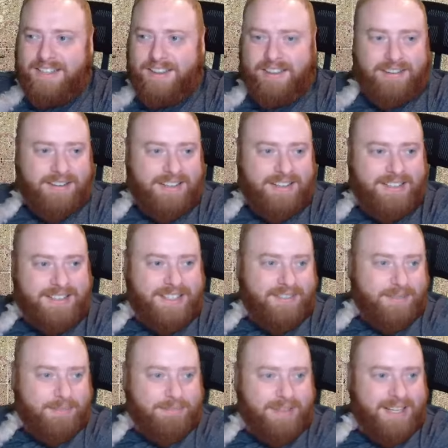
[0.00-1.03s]

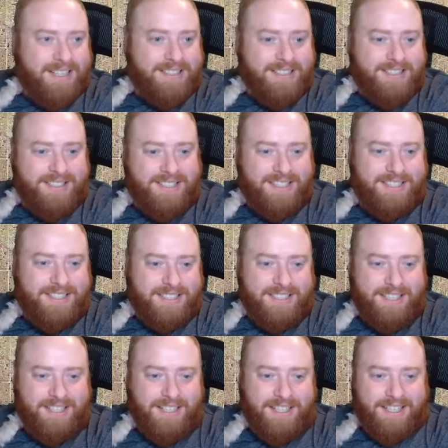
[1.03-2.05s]
37 minutes. Jeez.
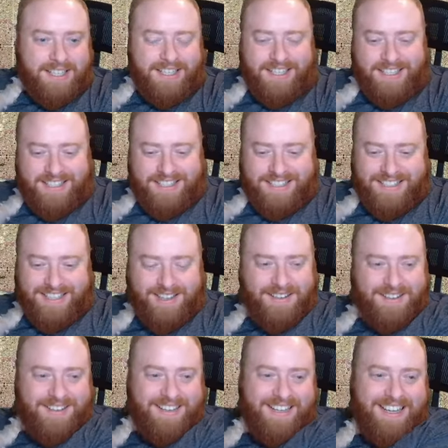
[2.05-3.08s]

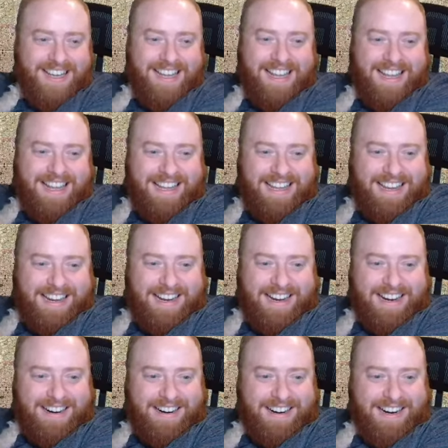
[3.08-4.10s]
So,
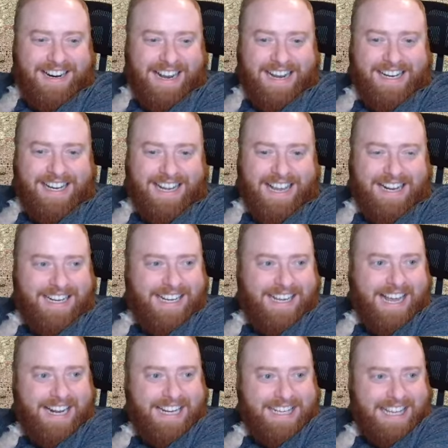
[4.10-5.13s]
all right. Any any
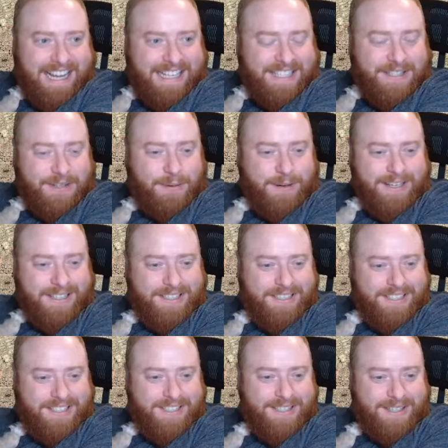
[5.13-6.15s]
any last
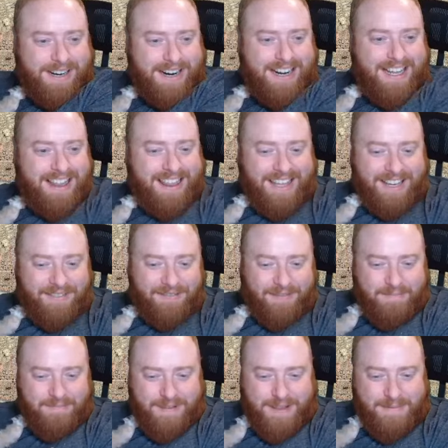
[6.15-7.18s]
questions or anything
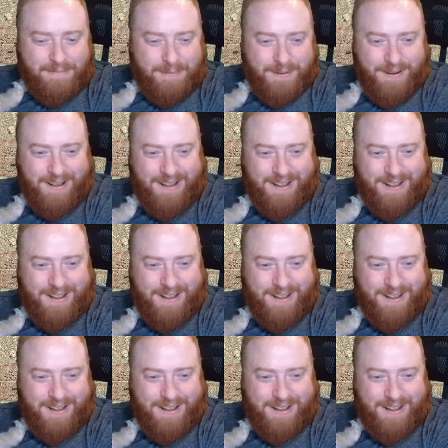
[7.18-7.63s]
from people?